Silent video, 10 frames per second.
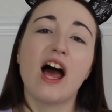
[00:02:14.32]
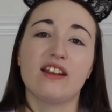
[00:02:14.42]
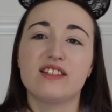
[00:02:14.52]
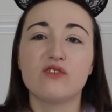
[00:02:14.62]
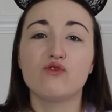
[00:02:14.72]

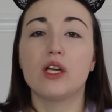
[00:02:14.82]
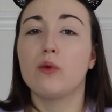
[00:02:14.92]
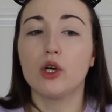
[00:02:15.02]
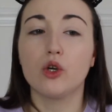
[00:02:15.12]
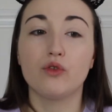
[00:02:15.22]
and I didn't really
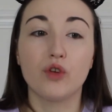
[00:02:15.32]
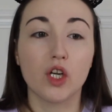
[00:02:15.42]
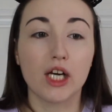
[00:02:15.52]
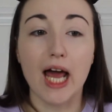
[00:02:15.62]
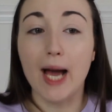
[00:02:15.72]
want to go
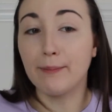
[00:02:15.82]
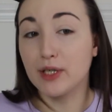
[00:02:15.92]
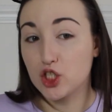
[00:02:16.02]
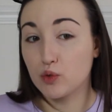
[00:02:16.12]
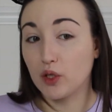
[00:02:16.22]
full glam but
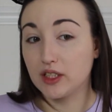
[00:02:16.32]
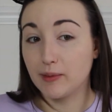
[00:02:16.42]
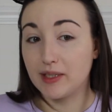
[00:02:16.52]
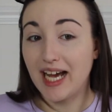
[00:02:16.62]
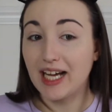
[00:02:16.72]
I just wanted
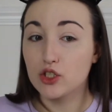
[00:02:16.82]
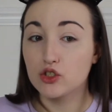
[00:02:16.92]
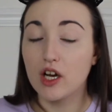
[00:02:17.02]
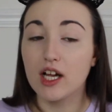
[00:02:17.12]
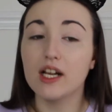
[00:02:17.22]
something
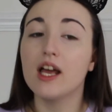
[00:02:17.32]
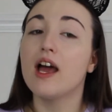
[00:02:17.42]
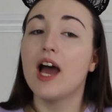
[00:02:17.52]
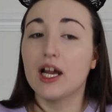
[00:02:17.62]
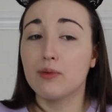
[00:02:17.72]
natural,
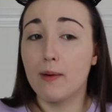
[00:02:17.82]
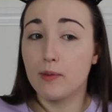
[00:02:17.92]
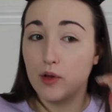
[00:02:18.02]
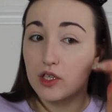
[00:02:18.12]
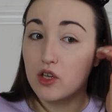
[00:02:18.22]
I'd
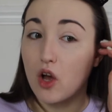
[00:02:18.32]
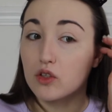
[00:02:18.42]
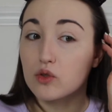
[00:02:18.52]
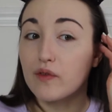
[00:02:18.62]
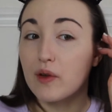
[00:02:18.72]
probably put this
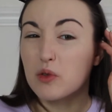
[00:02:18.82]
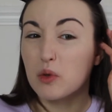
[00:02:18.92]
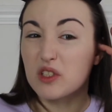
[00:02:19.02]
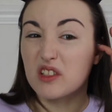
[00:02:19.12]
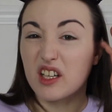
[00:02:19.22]
on. So if I was
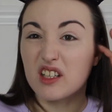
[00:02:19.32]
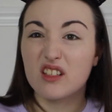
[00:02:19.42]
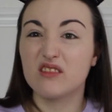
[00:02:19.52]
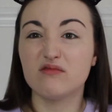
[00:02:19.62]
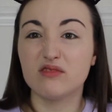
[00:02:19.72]
going to
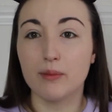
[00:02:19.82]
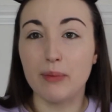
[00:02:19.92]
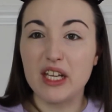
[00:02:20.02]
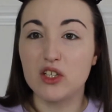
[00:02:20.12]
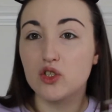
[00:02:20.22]
like the
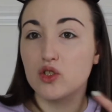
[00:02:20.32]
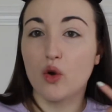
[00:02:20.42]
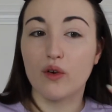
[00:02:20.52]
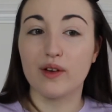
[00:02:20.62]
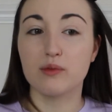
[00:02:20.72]
beach
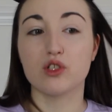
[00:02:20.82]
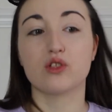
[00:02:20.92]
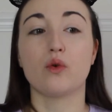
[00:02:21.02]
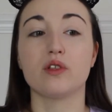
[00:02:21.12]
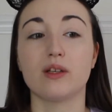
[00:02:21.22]
or if I was
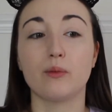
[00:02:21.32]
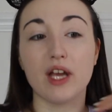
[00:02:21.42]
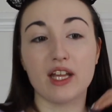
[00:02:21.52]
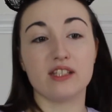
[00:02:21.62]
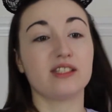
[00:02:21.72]
just going
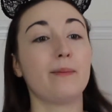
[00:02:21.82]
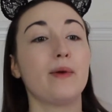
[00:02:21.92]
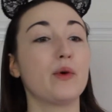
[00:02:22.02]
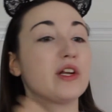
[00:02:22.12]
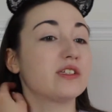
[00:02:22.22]
somewhere in the
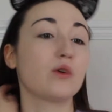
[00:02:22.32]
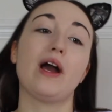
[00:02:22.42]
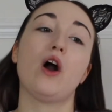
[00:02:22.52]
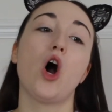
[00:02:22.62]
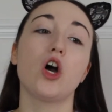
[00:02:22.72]
summer where it's
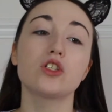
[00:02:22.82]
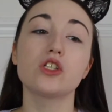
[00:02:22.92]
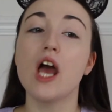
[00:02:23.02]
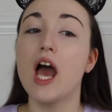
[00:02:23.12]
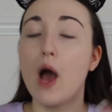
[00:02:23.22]
quite
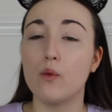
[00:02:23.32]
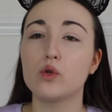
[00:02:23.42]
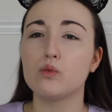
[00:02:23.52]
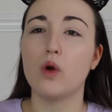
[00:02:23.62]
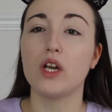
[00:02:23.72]
hot, I
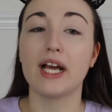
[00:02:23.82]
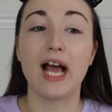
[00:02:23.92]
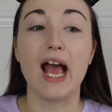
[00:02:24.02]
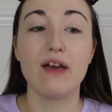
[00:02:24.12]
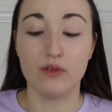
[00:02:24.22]
wouldn't want like a
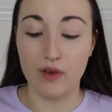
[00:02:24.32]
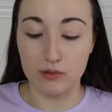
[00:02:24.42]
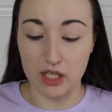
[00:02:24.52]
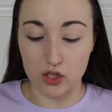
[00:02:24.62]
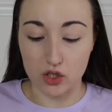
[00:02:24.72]
heavy
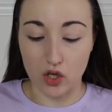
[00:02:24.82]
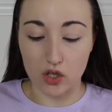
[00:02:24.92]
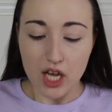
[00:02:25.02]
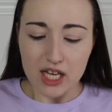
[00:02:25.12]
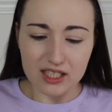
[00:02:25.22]
foundation
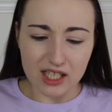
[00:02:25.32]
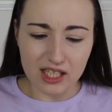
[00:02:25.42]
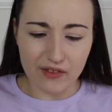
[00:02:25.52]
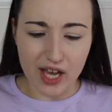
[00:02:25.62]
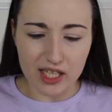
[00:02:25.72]
on. Does
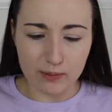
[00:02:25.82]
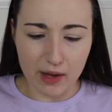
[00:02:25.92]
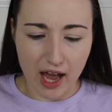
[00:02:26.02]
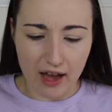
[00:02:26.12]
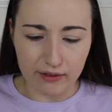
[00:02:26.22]
this have
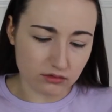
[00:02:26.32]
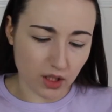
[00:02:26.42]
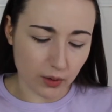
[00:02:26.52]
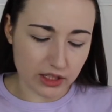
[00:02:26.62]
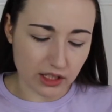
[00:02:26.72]
SPF?
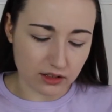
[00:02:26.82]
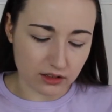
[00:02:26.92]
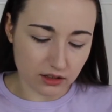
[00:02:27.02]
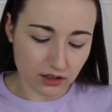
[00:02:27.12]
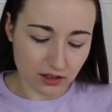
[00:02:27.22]
No, it
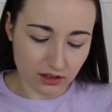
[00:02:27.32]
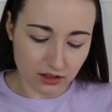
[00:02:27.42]
doesn't.